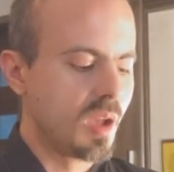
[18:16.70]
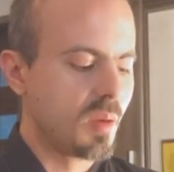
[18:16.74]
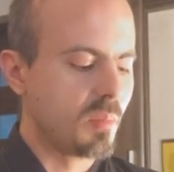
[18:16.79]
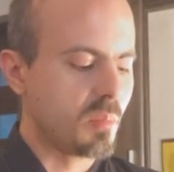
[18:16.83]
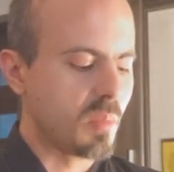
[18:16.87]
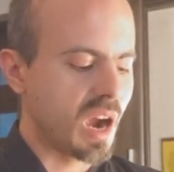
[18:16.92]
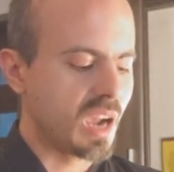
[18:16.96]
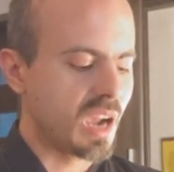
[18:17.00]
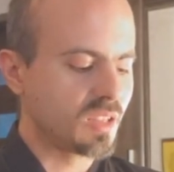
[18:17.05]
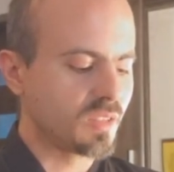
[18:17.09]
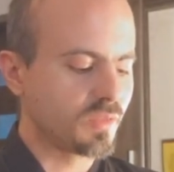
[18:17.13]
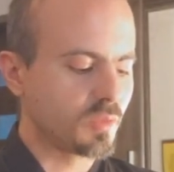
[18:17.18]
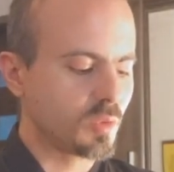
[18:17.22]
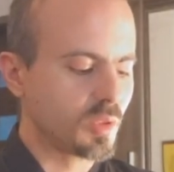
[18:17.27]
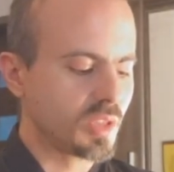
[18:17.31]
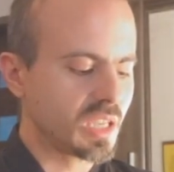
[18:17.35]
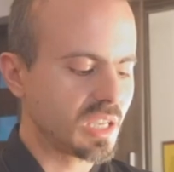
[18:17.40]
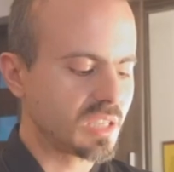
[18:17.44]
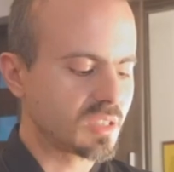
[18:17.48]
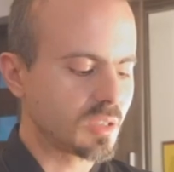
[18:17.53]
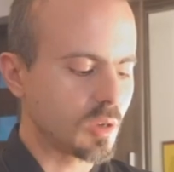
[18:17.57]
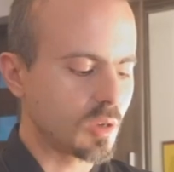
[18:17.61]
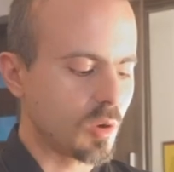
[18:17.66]

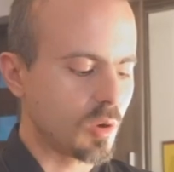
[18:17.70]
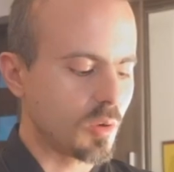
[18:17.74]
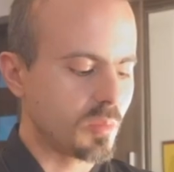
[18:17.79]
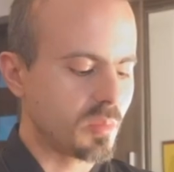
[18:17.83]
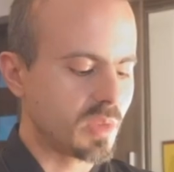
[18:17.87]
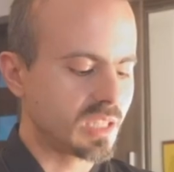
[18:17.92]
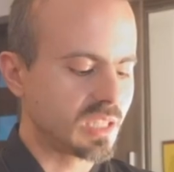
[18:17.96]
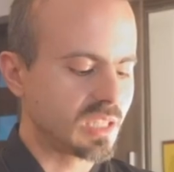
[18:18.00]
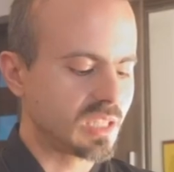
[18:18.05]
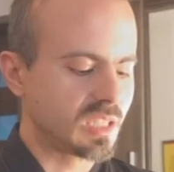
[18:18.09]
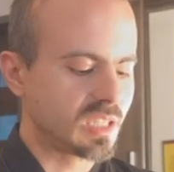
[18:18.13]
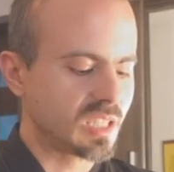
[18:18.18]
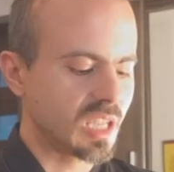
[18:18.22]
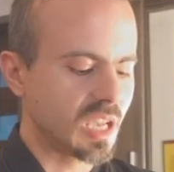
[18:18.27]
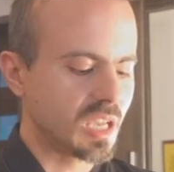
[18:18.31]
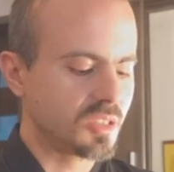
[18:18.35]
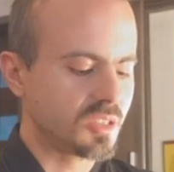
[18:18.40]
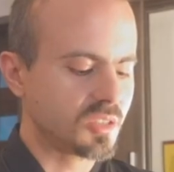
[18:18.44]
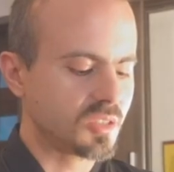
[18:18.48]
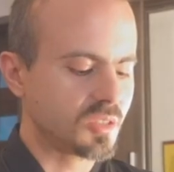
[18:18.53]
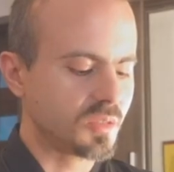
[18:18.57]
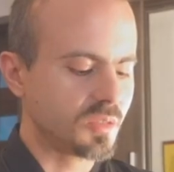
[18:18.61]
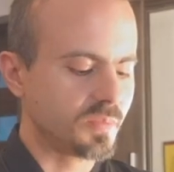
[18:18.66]
Mindfulness or
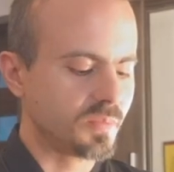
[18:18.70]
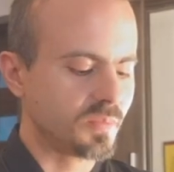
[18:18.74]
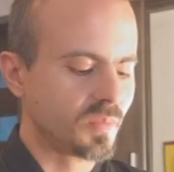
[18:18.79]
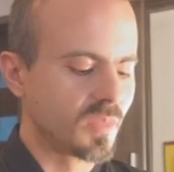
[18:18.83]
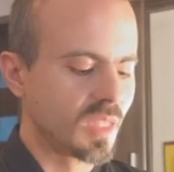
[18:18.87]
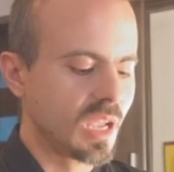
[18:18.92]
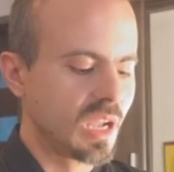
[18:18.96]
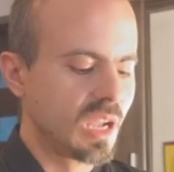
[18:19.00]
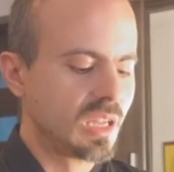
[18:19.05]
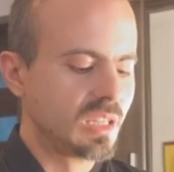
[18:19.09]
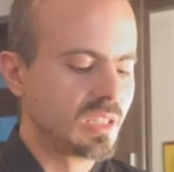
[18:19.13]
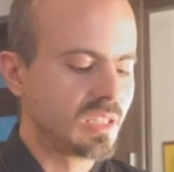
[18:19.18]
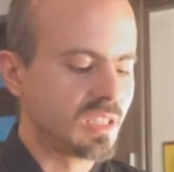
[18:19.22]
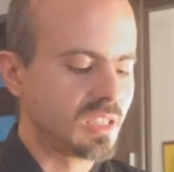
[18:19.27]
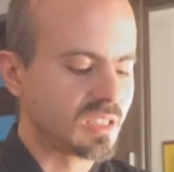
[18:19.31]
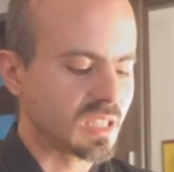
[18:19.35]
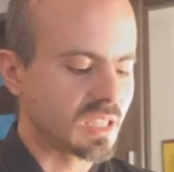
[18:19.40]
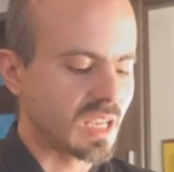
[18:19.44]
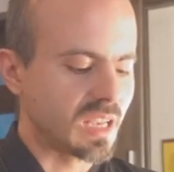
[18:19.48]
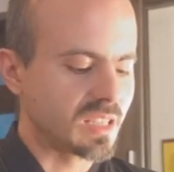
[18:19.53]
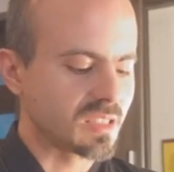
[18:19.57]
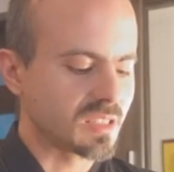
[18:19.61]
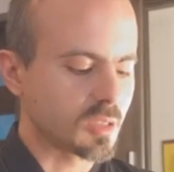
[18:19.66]
meditation. The
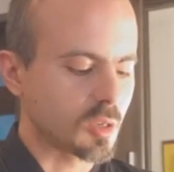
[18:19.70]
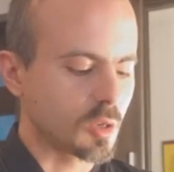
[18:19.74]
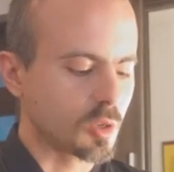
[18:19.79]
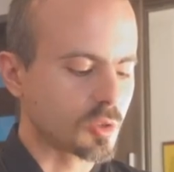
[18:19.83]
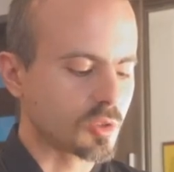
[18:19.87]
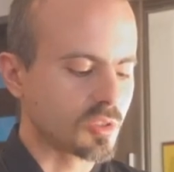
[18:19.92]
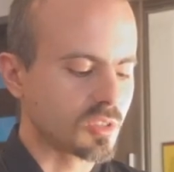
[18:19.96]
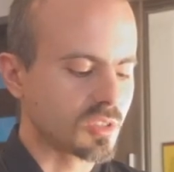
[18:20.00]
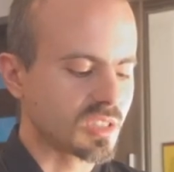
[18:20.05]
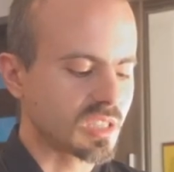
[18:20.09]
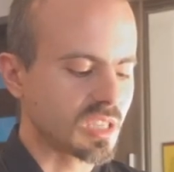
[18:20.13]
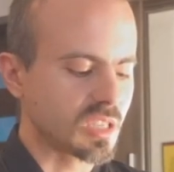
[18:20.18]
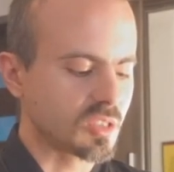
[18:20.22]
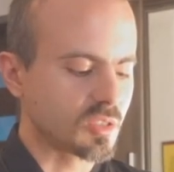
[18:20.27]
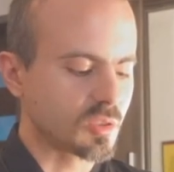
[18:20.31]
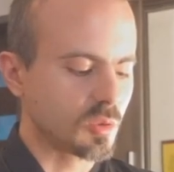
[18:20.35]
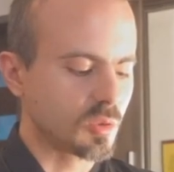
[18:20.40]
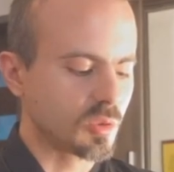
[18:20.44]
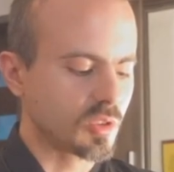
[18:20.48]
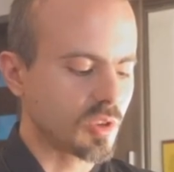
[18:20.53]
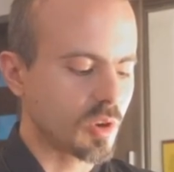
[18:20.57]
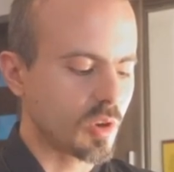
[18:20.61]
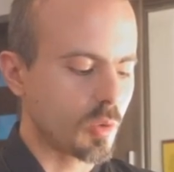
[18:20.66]
sense consciousness
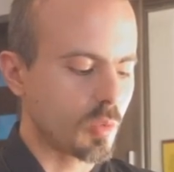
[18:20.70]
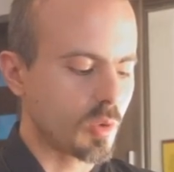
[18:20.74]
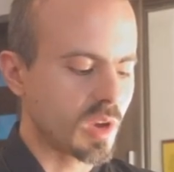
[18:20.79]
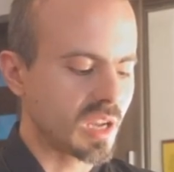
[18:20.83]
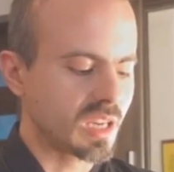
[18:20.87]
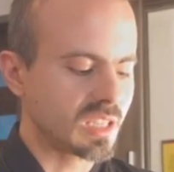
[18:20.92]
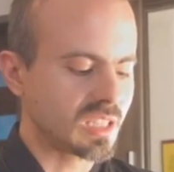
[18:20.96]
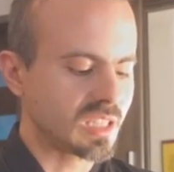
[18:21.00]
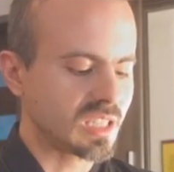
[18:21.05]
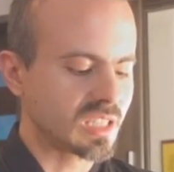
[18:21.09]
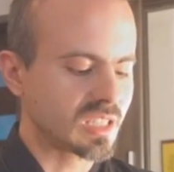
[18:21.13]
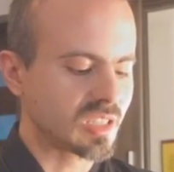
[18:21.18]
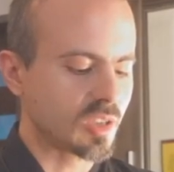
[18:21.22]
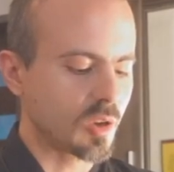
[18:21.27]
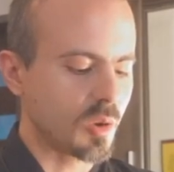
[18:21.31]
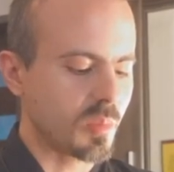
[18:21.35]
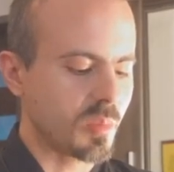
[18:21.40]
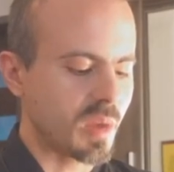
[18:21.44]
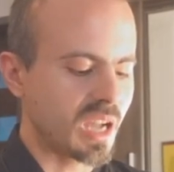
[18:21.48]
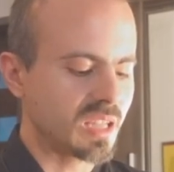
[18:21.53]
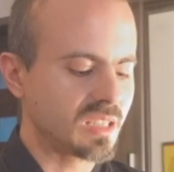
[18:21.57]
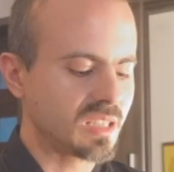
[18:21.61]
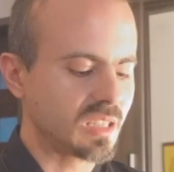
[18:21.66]
should go where it is
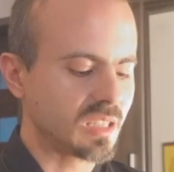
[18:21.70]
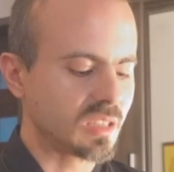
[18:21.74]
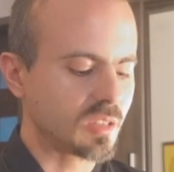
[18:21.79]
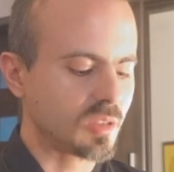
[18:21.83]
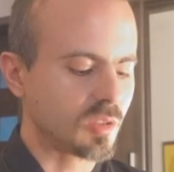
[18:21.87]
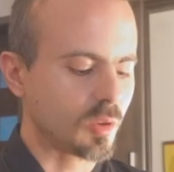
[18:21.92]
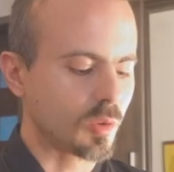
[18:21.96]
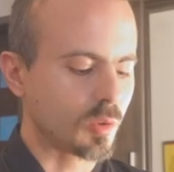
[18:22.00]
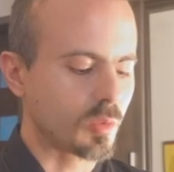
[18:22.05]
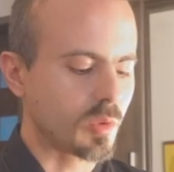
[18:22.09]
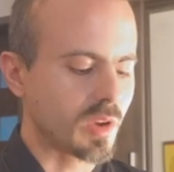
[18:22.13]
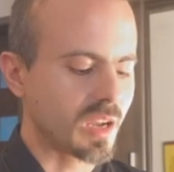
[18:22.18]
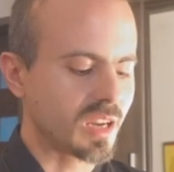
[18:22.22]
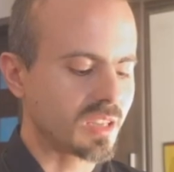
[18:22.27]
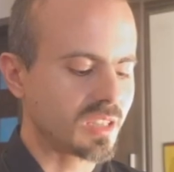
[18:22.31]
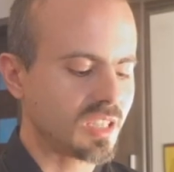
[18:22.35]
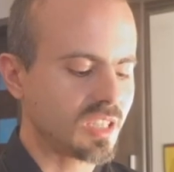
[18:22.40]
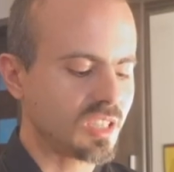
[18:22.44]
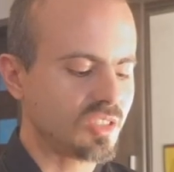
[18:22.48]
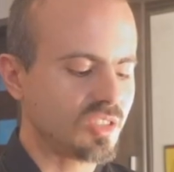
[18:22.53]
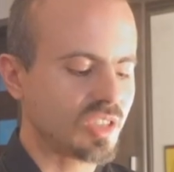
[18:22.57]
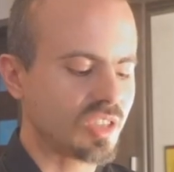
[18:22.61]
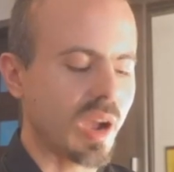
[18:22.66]
commanded, nor where
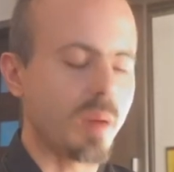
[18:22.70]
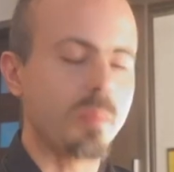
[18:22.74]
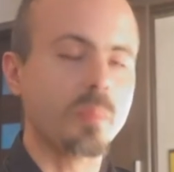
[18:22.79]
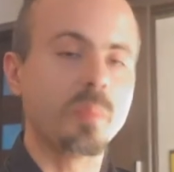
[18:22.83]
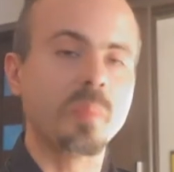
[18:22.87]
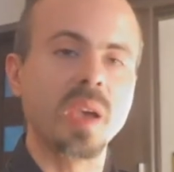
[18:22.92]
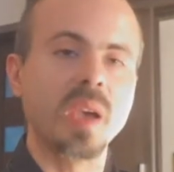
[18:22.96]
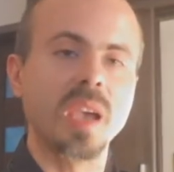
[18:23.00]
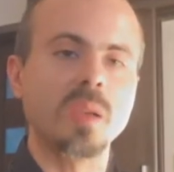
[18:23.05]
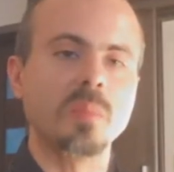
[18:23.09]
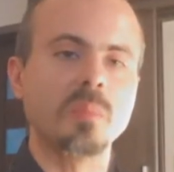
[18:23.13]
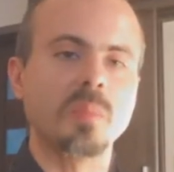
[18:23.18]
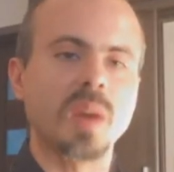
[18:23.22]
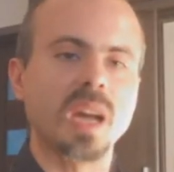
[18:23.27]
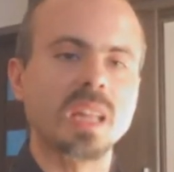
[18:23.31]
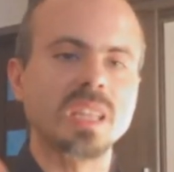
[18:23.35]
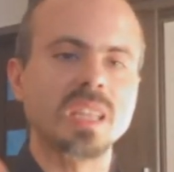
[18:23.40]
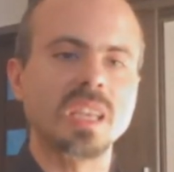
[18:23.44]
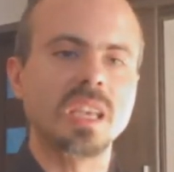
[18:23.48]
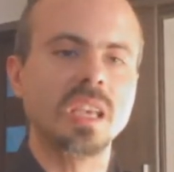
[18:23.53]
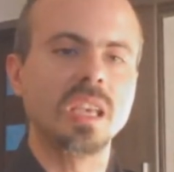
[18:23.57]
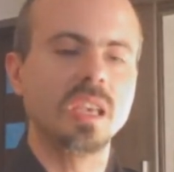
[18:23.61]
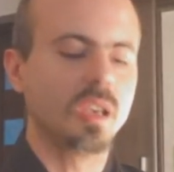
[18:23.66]
the jumping
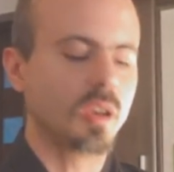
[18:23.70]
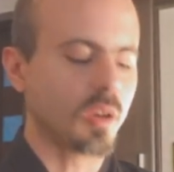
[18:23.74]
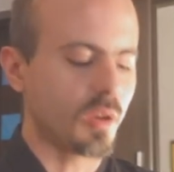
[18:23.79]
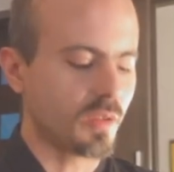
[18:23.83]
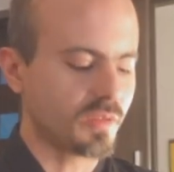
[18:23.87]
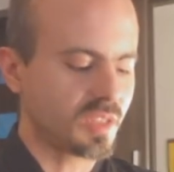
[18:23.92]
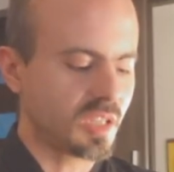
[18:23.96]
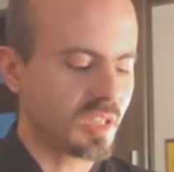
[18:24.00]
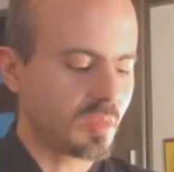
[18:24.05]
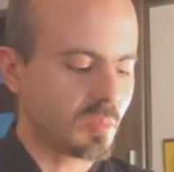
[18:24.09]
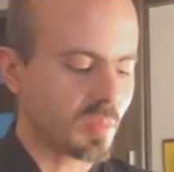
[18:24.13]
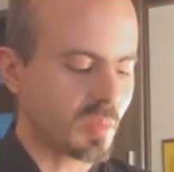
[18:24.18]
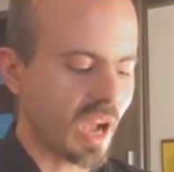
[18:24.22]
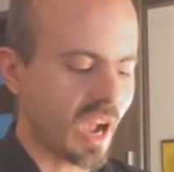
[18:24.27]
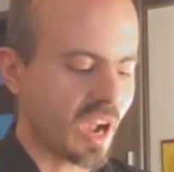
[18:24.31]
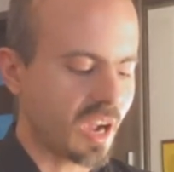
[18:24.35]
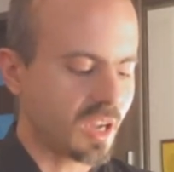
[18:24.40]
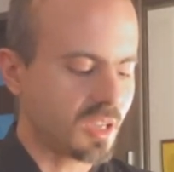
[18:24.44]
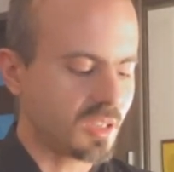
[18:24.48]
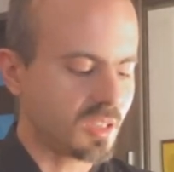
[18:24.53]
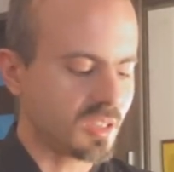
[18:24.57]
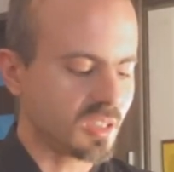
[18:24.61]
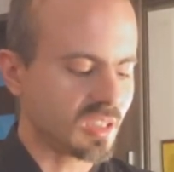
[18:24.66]
monkey of the
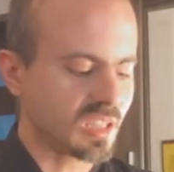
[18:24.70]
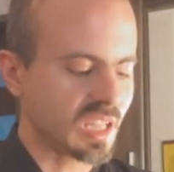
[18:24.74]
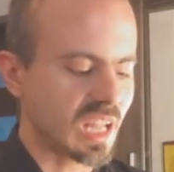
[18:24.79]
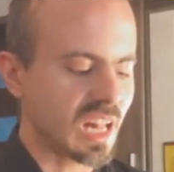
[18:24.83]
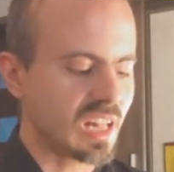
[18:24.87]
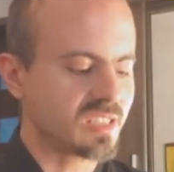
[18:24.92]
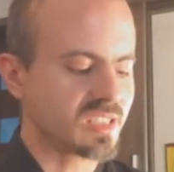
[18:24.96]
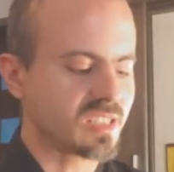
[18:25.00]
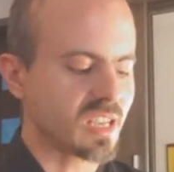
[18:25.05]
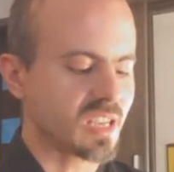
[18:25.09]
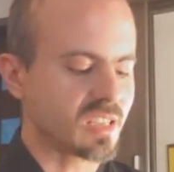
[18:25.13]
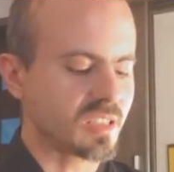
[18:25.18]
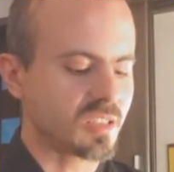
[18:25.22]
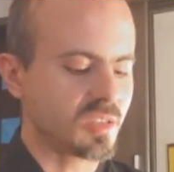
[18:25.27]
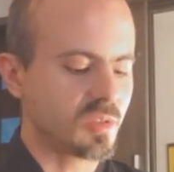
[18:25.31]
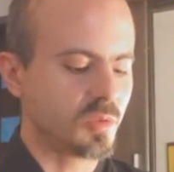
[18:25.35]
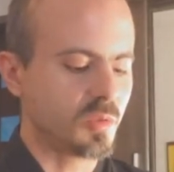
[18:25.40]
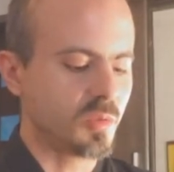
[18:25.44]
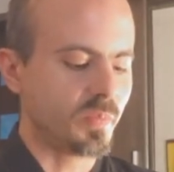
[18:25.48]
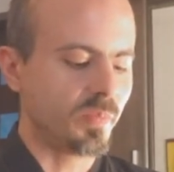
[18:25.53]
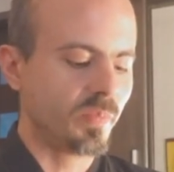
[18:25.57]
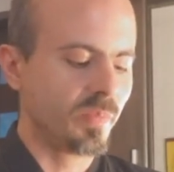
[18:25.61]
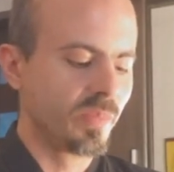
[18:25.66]
mind tells us to.